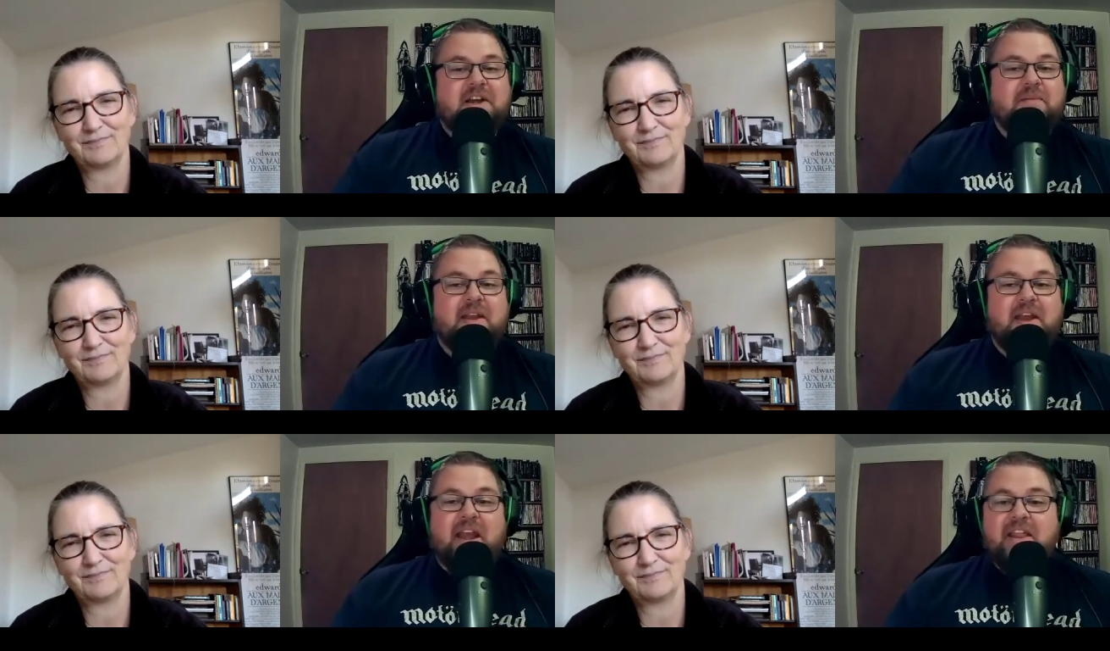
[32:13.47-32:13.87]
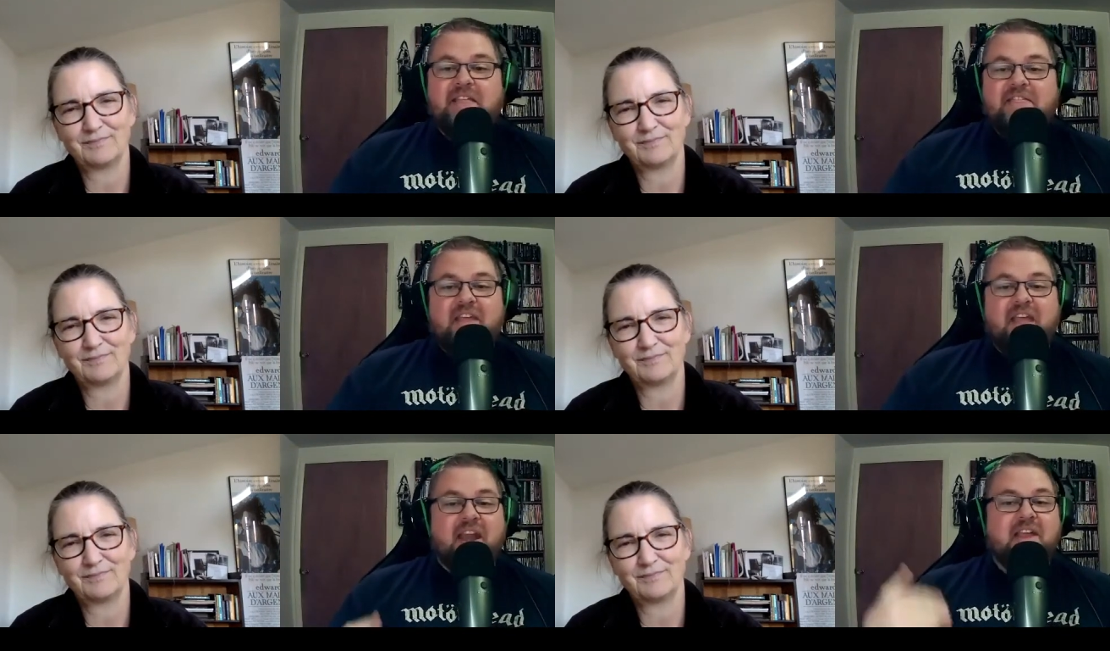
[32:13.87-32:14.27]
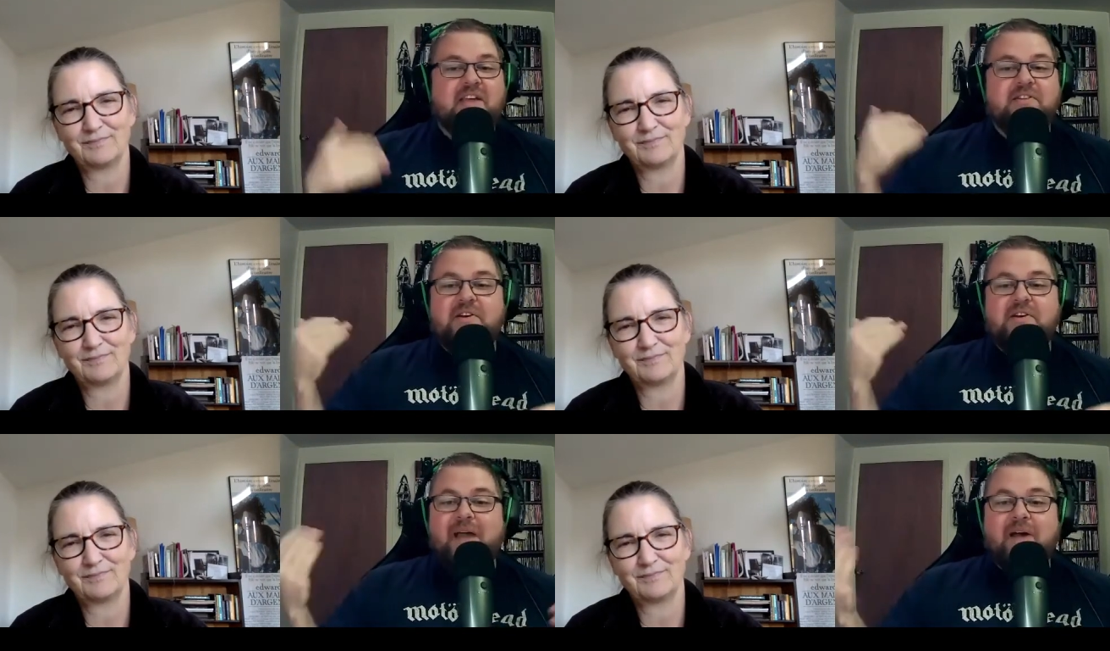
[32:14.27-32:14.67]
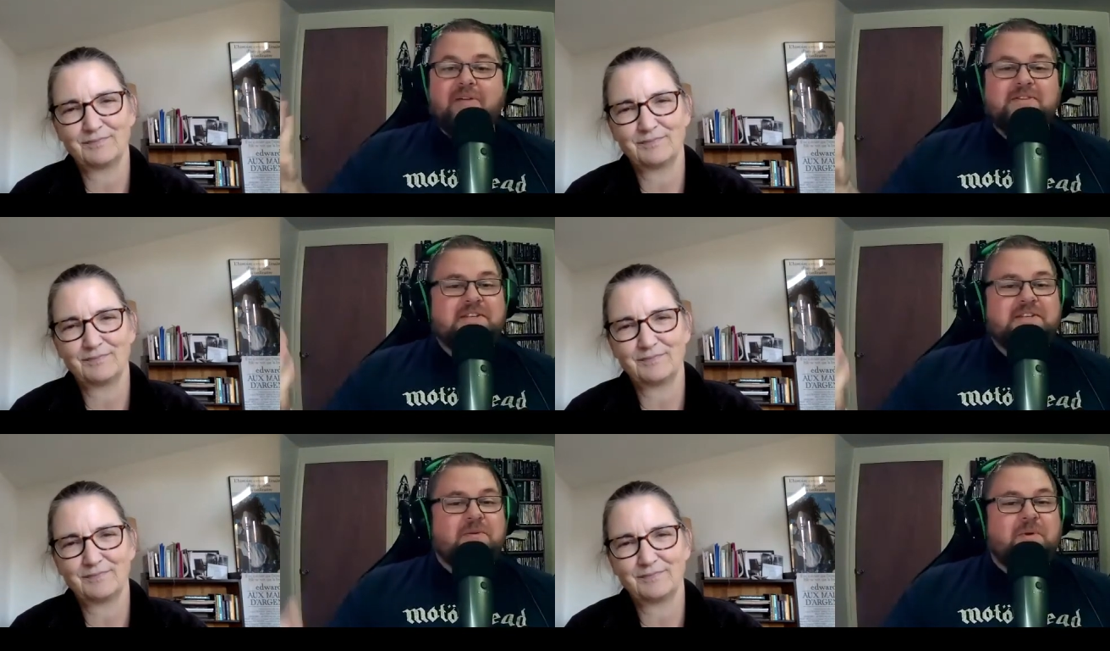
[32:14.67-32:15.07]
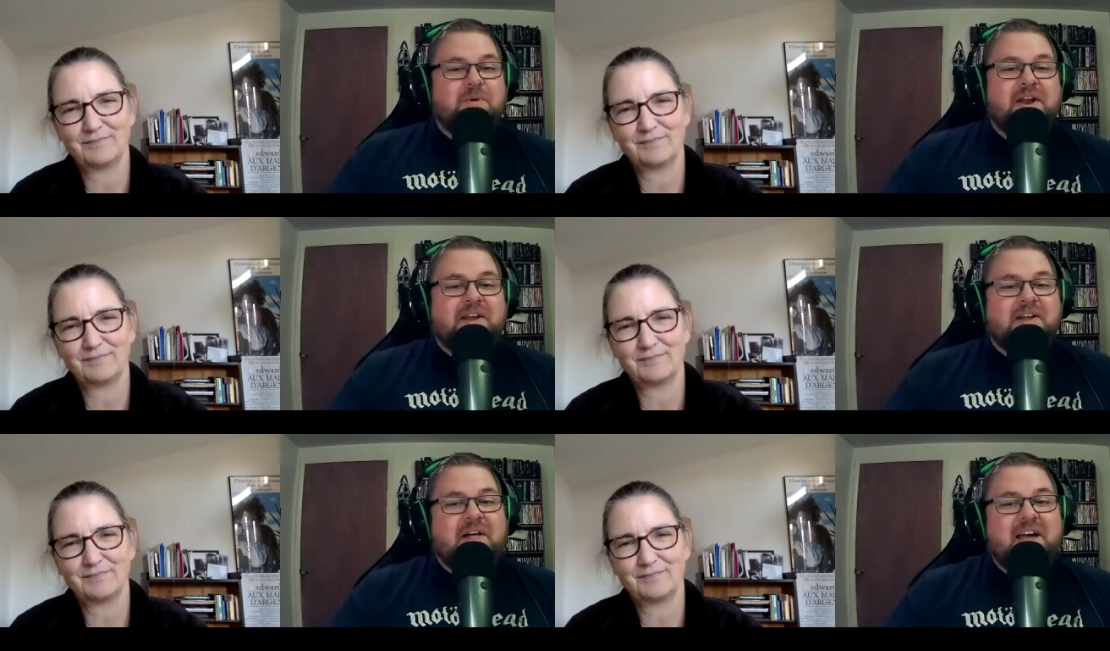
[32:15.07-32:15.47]
Speaker 1: I mean, anything, any other mountains you're
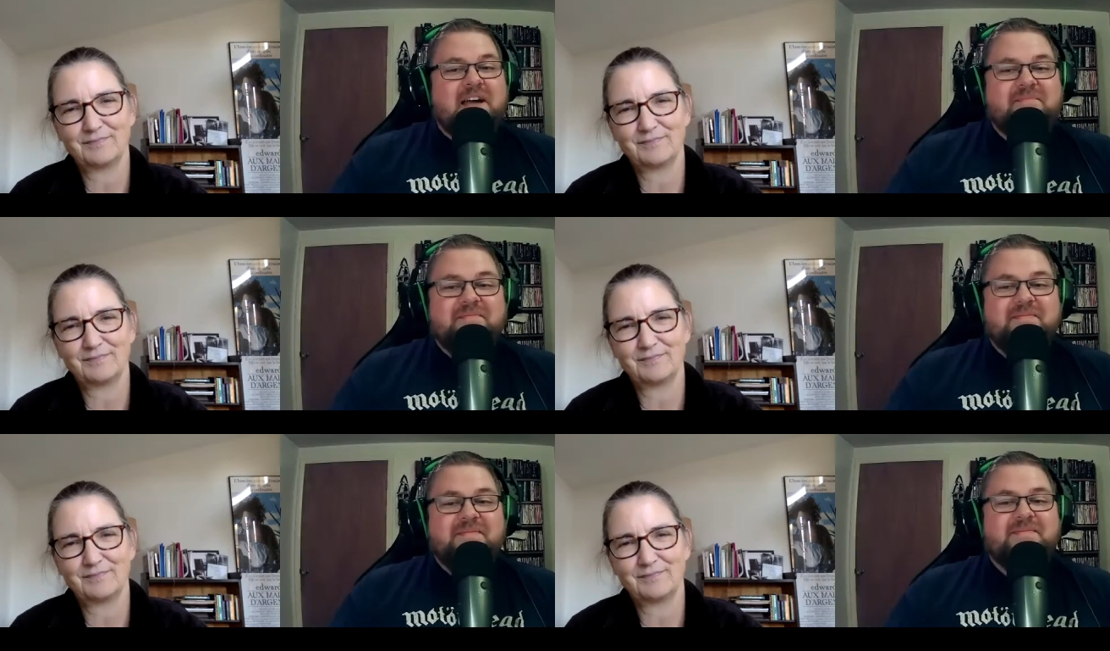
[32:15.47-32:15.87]
wanting to climb?